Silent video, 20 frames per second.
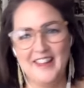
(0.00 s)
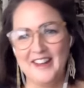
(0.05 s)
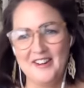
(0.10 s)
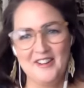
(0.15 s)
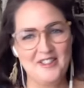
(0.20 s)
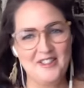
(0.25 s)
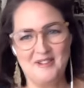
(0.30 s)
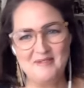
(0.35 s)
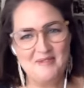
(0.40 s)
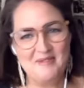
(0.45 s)

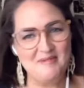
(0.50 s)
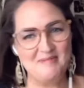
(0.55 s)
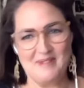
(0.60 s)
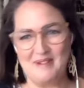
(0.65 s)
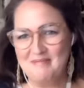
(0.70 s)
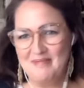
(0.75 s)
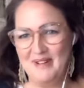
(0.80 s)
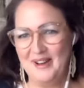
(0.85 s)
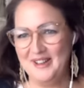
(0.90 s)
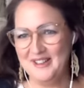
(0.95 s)
none of them have
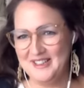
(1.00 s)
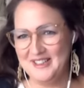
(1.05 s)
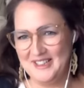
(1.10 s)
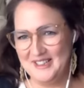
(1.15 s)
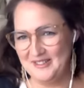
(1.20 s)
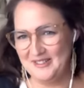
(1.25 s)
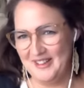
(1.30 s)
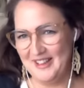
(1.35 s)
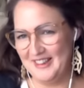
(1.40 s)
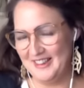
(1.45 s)
been
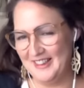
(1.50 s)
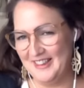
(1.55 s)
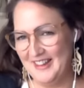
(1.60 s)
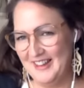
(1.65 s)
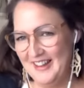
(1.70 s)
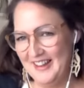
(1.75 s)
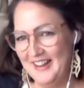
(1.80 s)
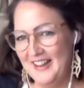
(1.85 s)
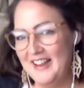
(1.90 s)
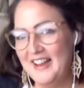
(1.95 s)
parted with.
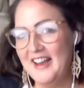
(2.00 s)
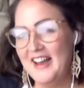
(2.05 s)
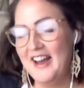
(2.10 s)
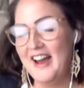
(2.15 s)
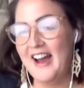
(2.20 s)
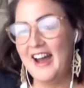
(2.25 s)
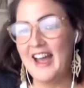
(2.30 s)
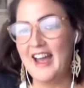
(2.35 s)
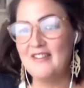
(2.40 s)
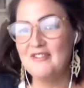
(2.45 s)

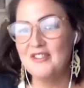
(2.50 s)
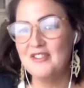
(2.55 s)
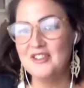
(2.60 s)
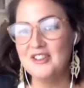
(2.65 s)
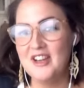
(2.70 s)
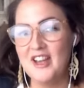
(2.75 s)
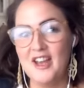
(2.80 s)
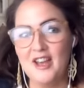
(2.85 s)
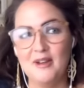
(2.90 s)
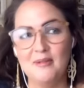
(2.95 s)
I
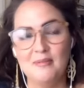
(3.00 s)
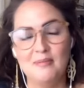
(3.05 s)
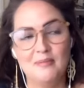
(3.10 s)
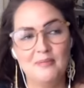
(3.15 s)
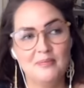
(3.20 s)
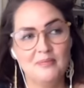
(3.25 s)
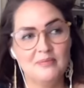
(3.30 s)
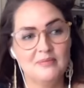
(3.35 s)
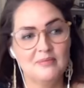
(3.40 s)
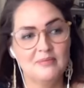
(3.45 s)
haven't,
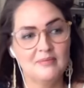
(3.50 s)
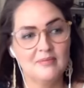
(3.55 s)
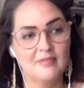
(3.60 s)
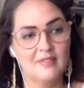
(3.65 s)
um,